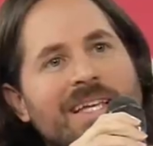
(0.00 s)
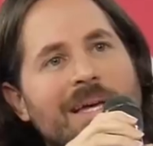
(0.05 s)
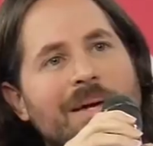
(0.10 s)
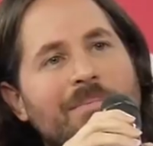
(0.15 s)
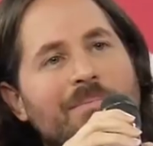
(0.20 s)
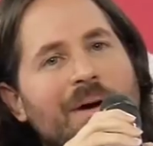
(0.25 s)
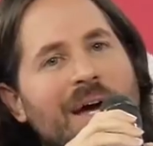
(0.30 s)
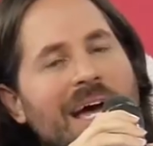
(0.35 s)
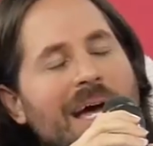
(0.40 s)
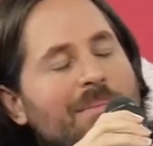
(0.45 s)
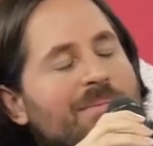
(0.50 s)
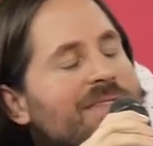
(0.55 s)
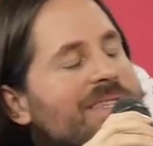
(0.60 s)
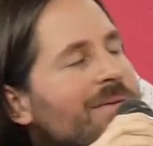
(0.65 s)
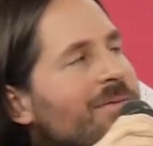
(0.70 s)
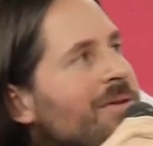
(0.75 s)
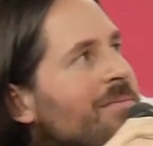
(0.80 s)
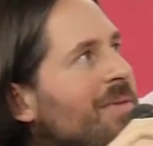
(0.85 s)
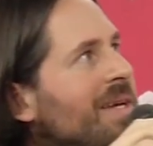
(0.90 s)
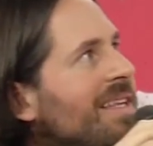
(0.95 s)
Perhaps it
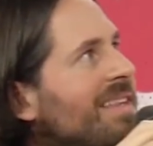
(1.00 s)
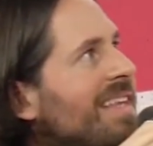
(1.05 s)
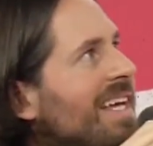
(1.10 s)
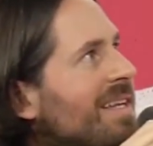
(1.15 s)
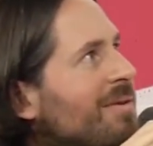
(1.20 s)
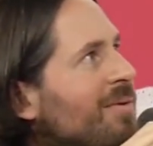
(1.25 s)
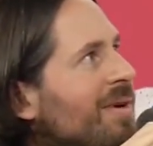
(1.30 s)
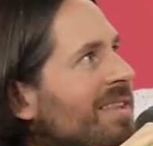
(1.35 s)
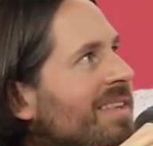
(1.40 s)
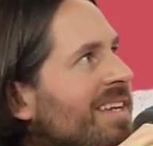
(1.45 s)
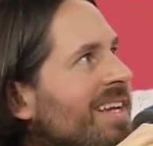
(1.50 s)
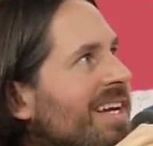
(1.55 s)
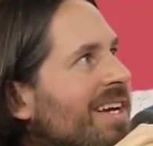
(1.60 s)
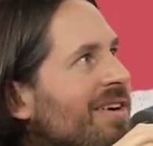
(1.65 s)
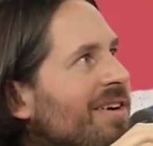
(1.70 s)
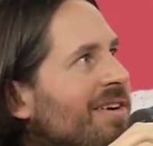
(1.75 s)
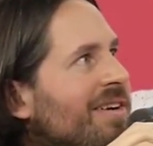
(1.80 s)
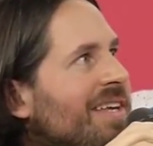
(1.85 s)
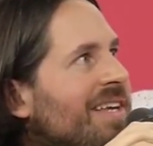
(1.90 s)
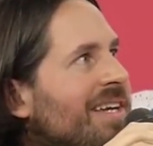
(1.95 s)
would be that one that I
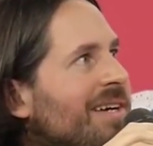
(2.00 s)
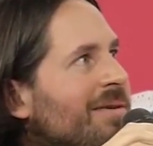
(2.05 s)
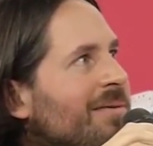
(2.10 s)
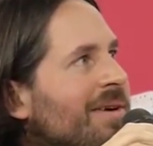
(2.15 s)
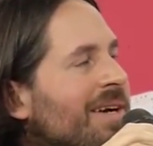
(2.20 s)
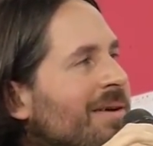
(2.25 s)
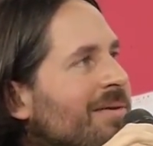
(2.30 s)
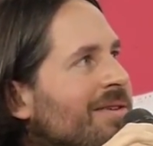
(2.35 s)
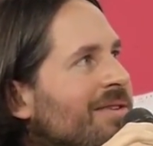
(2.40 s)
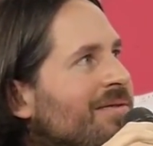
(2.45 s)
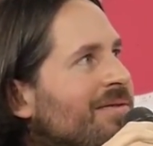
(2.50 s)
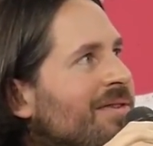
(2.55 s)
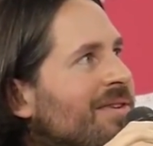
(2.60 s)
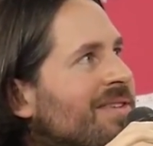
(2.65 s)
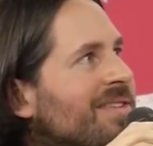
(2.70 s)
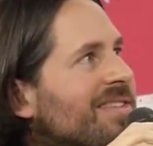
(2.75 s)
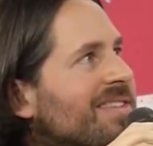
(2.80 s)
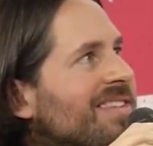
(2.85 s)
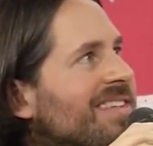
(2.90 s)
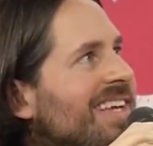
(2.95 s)
heard here when I was
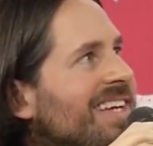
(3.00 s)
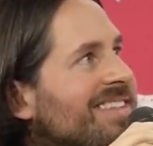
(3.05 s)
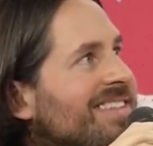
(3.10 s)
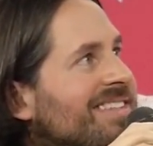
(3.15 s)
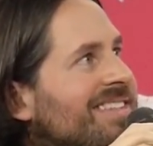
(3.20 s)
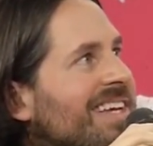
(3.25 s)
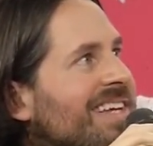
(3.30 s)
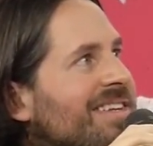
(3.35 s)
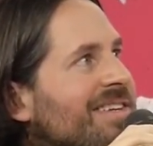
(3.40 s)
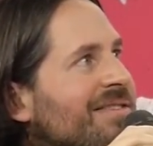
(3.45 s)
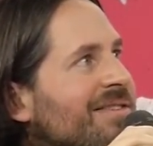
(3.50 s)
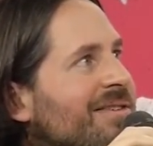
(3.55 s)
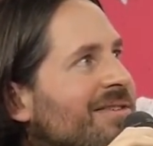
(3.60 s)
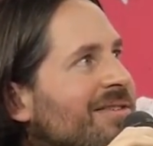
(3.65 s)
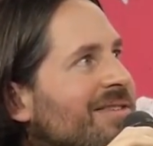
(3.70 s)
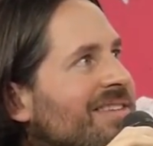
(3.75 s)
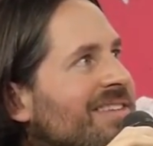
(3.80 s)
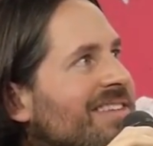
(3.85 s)
first as a 10-year-old.